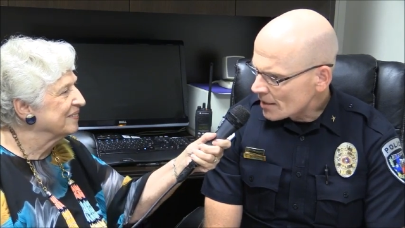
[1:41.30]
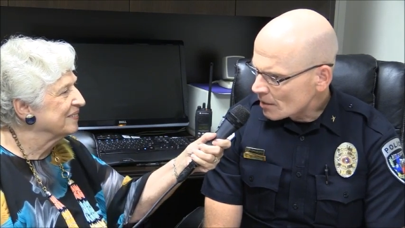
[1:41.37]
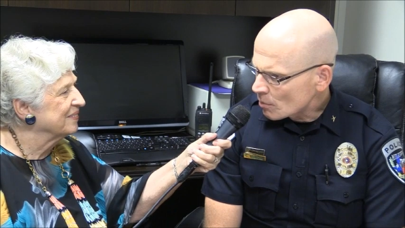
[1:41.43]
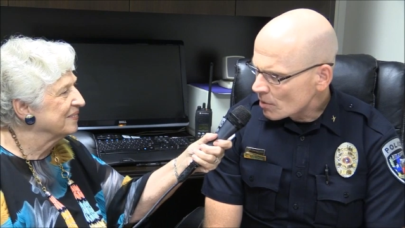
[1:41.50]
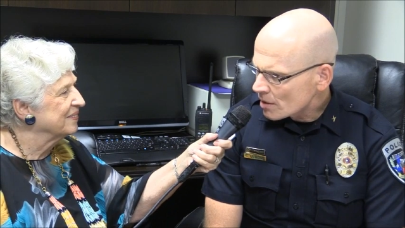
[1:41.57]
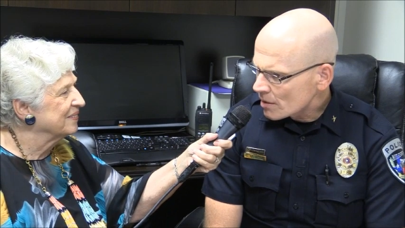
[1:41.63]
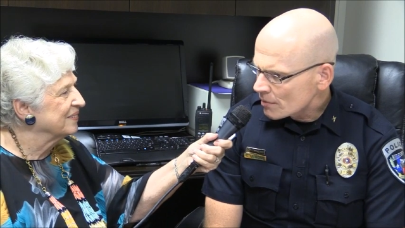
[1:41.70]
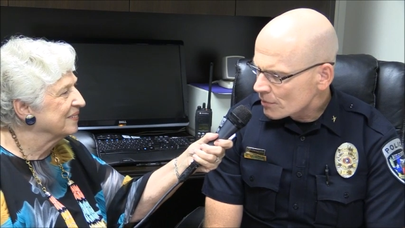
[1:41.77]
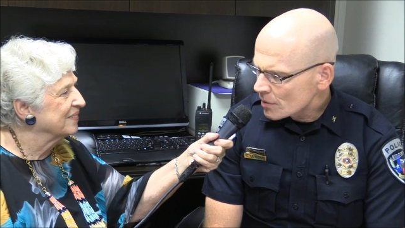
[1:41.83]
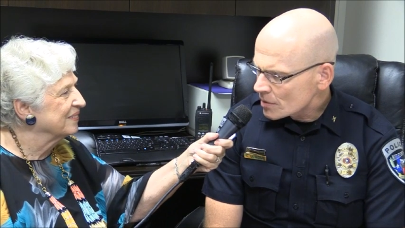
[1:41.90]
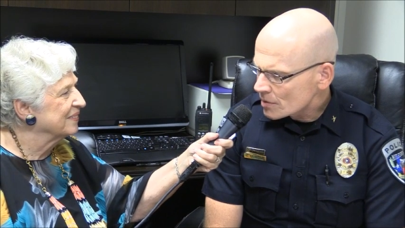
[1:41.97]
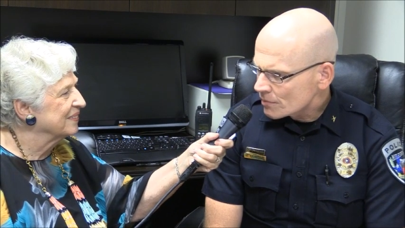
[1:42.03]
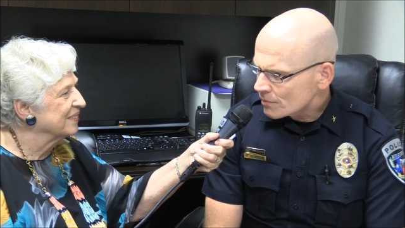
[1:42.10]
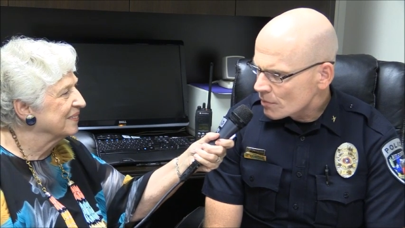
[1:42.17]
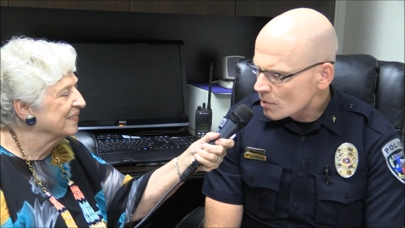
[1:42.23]
Speaker 1: think one of the
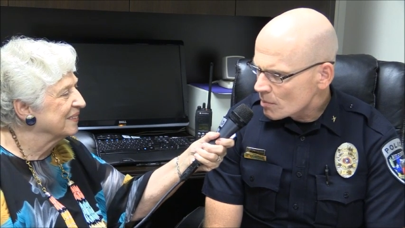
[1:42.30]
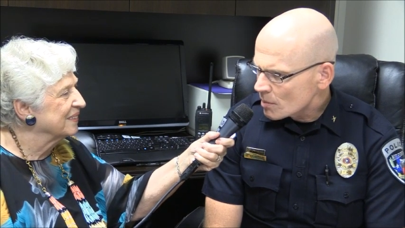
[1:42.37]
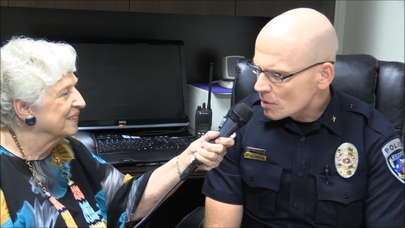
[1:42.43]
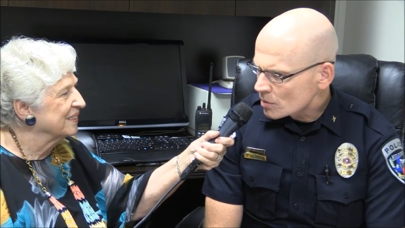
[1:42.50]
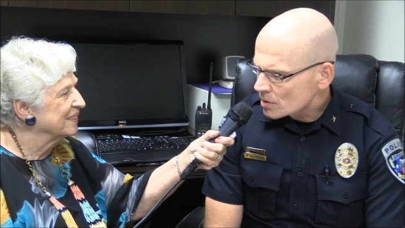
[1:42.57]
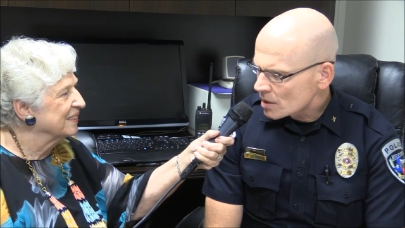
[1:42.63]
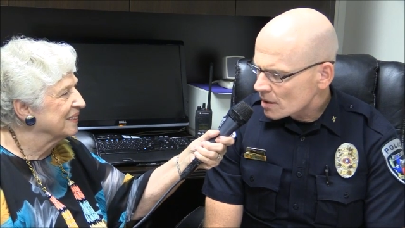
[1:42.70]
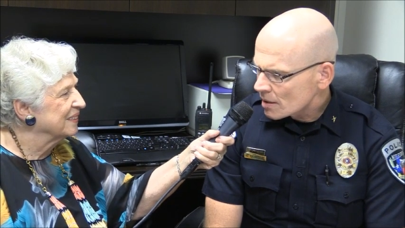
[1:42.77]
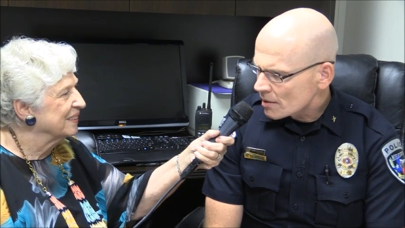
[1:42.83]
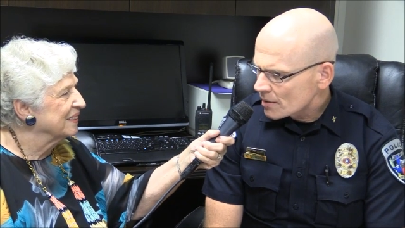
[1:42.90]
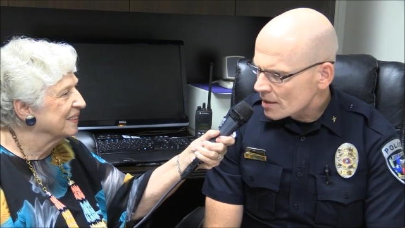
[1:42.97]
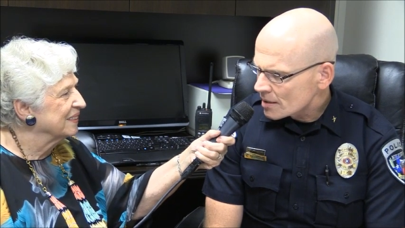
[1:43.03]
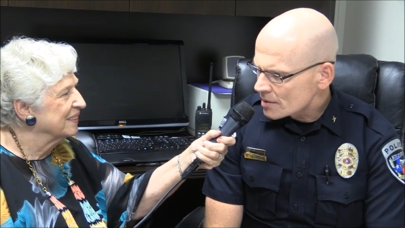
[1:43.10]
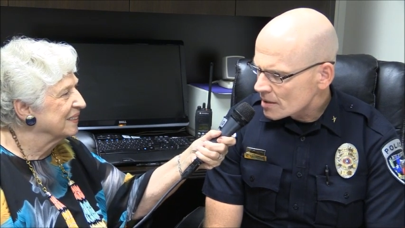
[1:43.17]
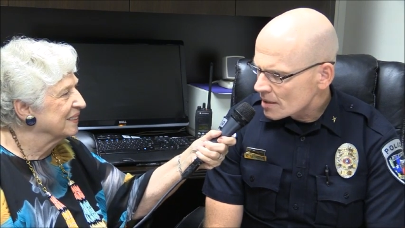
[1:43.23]
first and foremost uh,
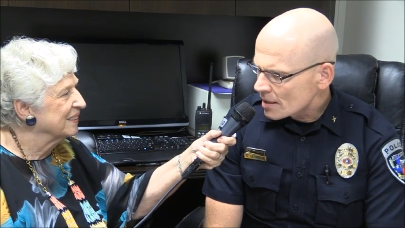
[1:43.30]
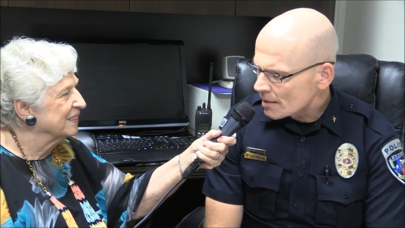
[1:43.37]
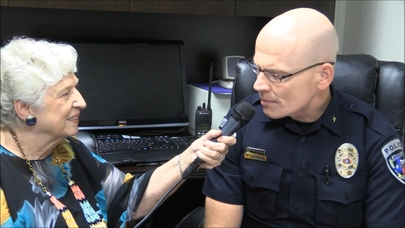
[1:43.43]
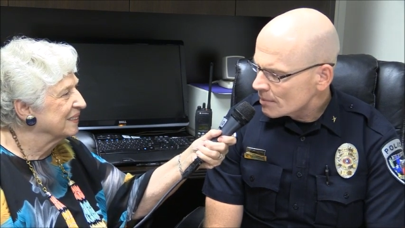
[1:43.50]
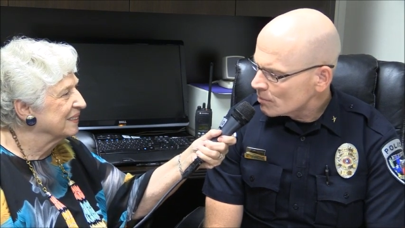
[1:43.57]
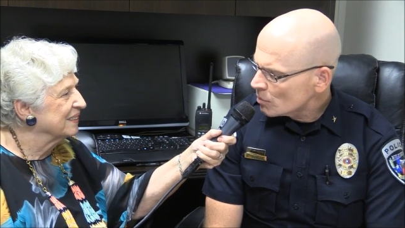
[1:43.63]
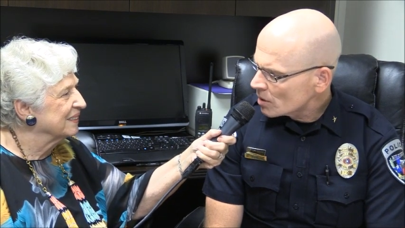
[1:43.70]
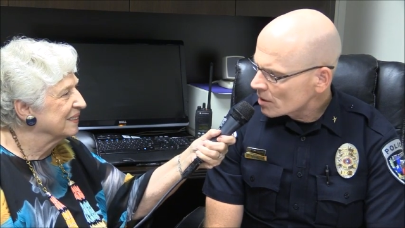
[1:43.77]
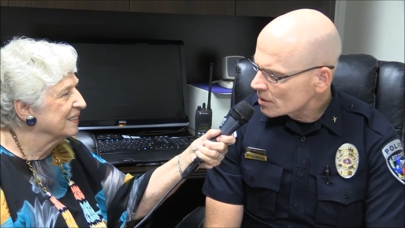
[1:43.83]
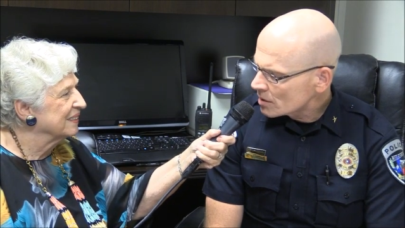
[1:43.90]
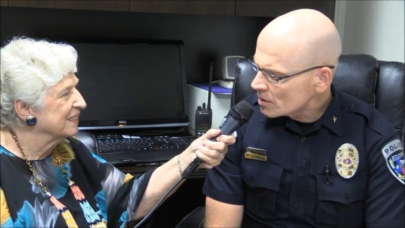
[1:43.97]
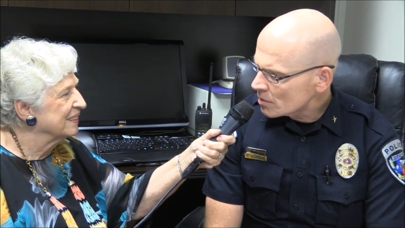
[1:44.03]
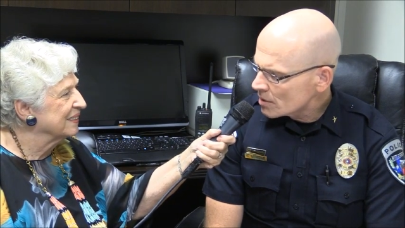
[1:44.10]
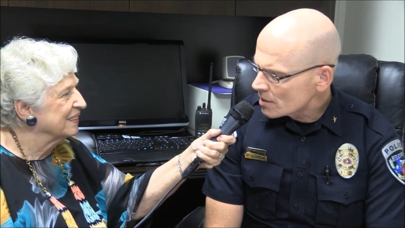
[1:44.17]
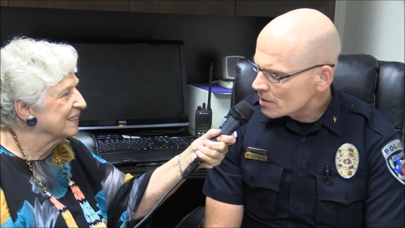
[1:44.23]
things that I'm wanting
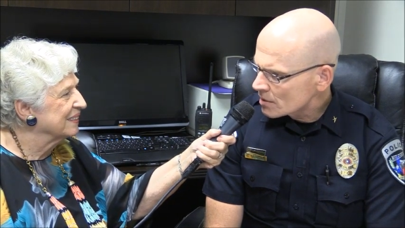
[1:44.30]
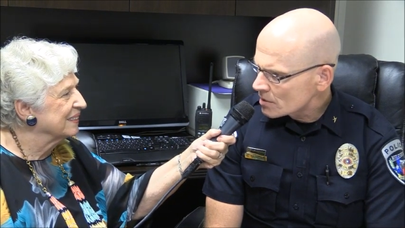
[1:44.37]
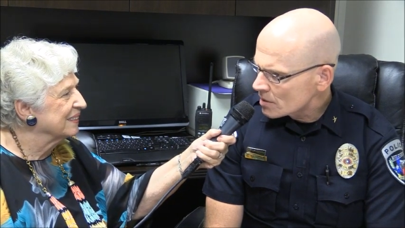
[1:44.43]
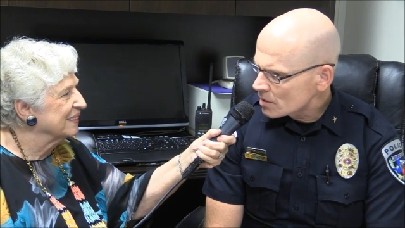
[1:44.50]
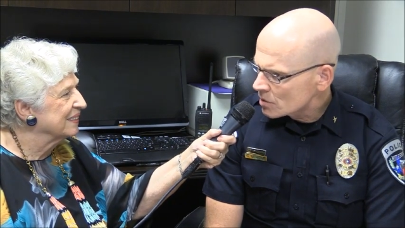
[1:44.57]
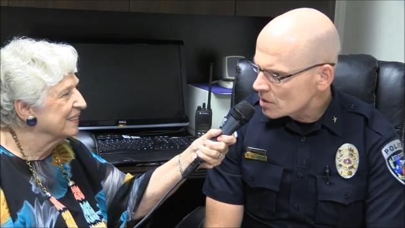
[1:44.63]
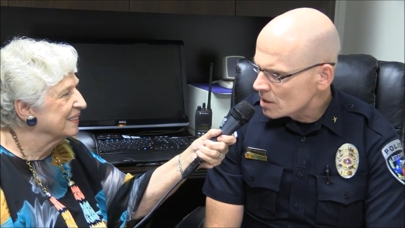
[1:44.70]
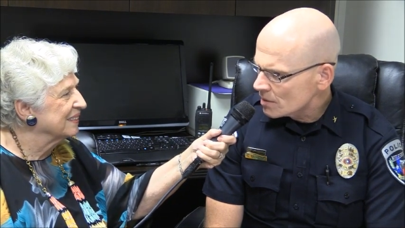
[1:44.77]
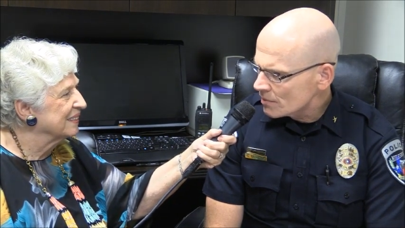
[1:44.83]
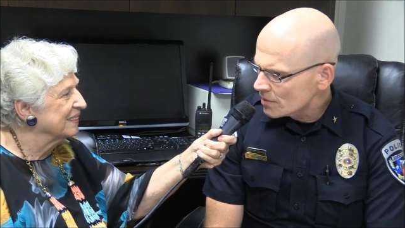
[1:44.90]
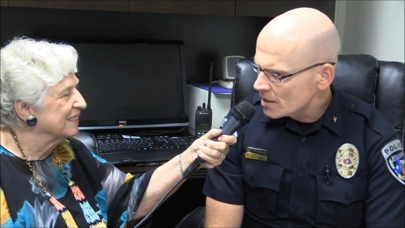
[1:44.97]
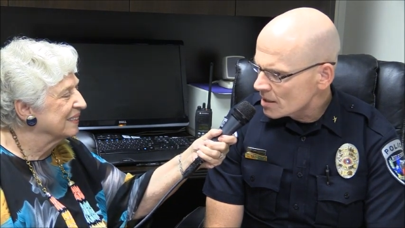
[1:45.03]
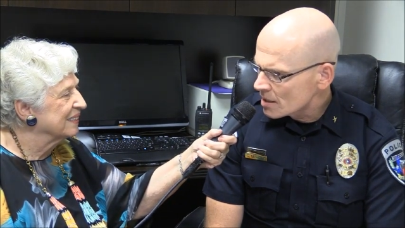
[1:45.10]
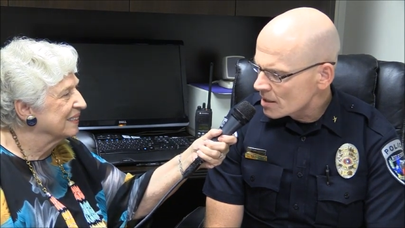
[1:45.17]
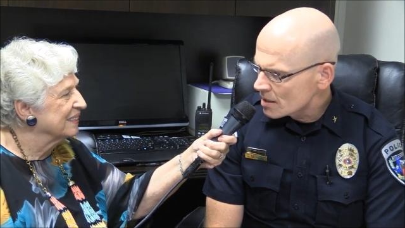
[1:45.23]
to do here as the chief
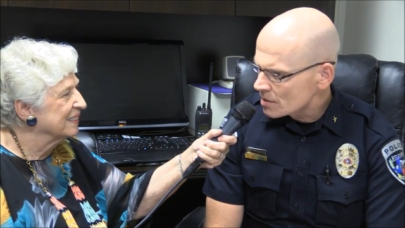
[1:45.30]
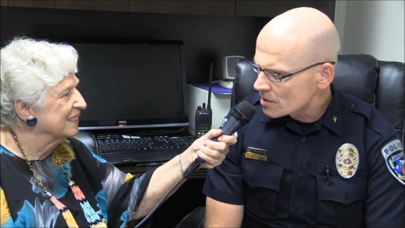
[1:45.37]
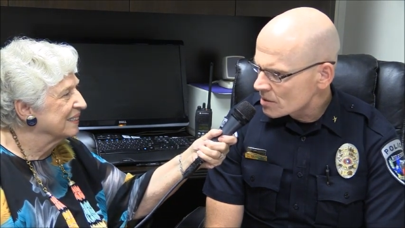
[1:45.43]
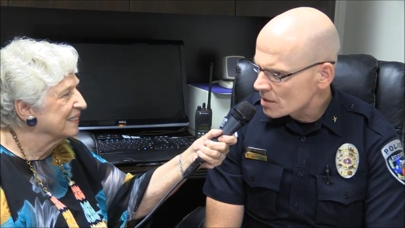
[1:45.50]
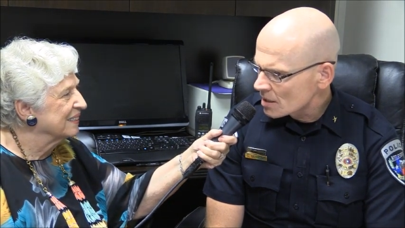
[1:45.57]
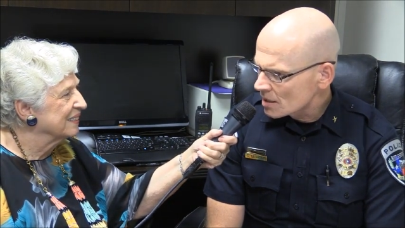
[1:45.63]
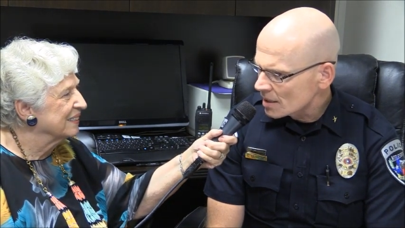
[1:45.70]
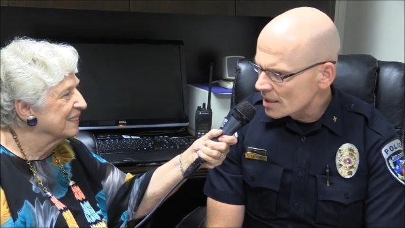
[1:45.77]
is